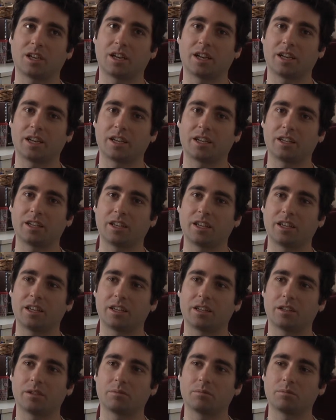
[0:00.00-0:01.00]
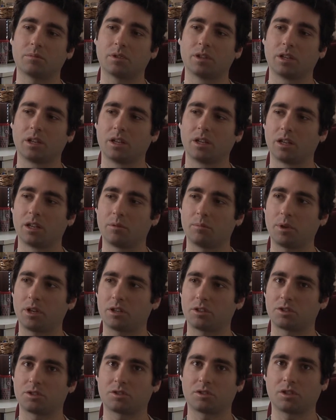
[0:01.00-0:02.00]
I am
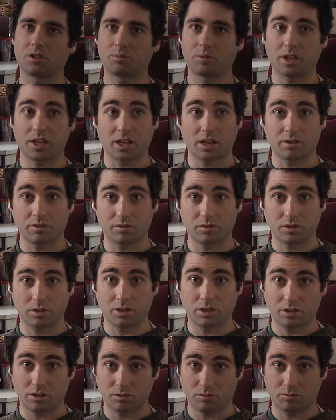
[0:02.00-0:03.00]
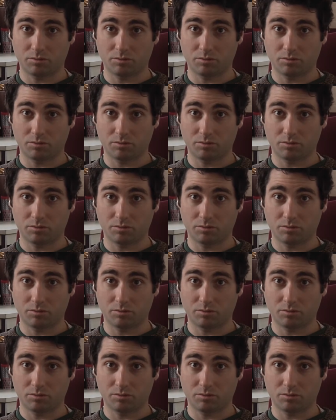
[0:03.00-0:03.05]
making sure that we have the